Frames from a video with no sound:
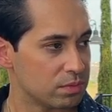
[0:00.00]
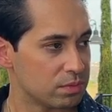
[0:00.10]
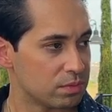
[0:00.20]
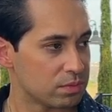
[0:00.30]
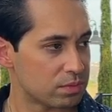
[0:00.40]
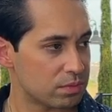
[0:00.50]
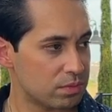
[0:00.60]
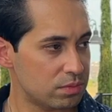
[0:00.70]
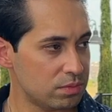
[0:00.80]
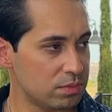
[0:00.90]

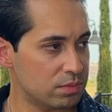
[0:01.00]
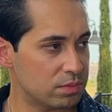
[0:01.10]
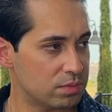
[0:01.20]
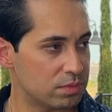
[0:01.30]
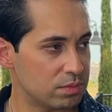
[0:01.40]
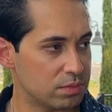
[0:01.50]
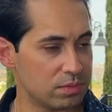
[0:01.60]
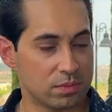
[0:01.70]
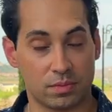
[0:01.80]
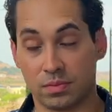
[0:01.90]

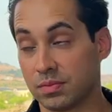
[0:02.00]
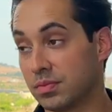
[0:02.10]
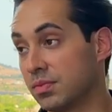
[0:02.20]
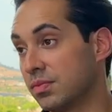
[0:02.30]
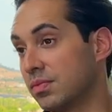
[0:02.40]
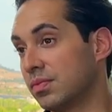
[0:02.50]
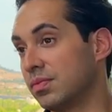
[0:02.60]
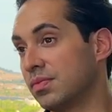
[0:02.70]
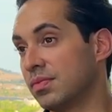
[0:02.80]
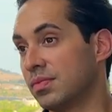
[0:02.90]

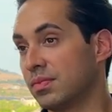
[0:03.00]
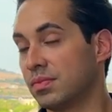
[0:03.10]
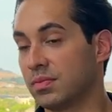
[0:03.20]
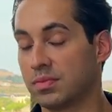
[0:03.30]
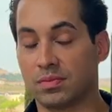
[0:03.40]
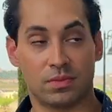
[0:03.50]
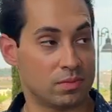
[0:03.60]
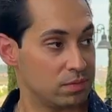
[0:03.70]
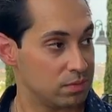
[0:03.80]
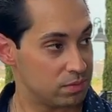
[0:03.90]

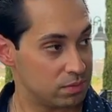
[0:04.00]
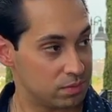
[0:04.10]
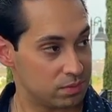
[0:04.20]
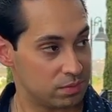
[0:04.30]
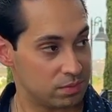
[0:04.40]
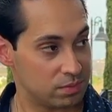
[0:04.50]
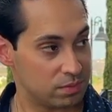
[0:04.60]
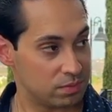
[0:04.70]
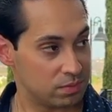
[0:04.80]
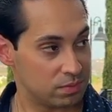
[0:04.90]

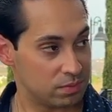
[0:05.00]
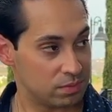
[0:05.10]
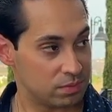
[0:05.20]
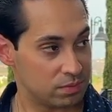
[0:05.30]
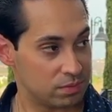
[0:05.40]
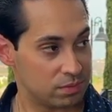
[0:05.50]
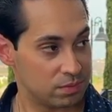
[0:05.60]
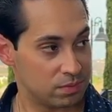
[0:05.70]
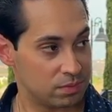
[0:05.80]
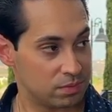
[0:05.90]

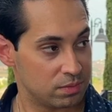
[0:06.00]
The person shown says nothing.